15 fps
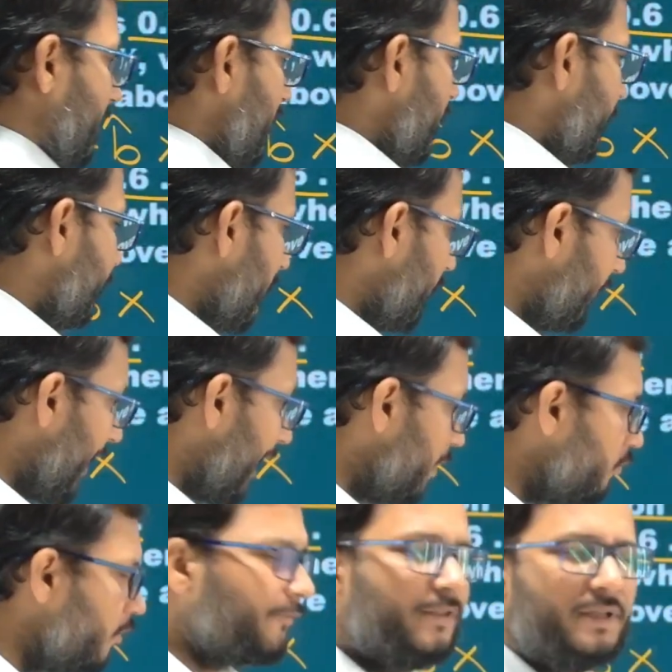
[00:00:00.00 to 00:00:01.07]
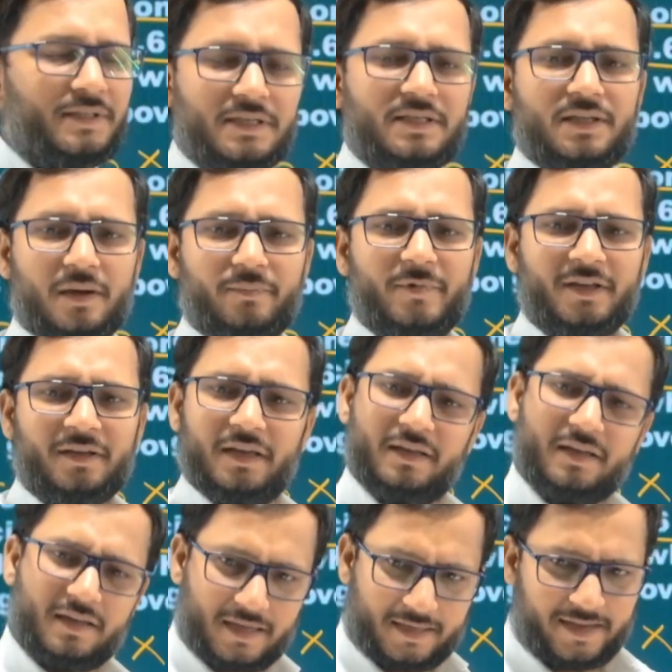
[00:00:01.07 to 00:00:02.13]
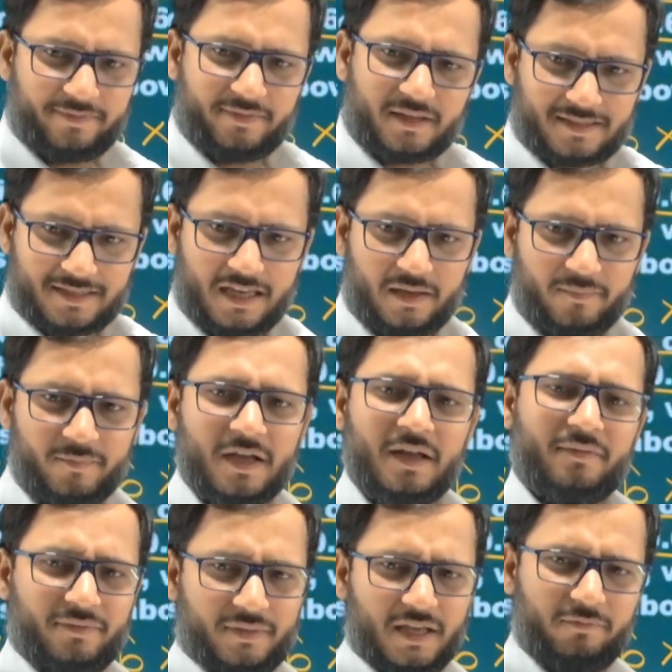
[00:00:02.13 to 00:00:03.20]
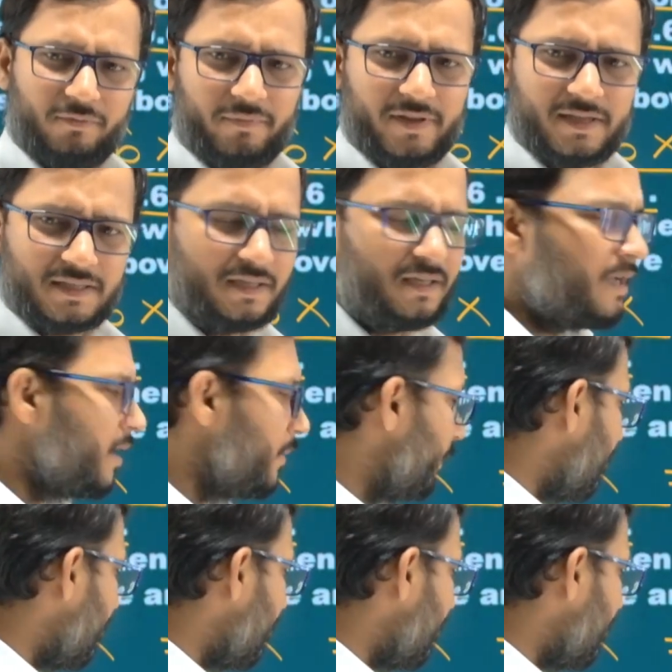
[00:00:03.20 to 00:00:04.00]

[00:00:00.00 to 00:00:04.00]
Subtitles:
If the value of this is coming again the same, then we will see, but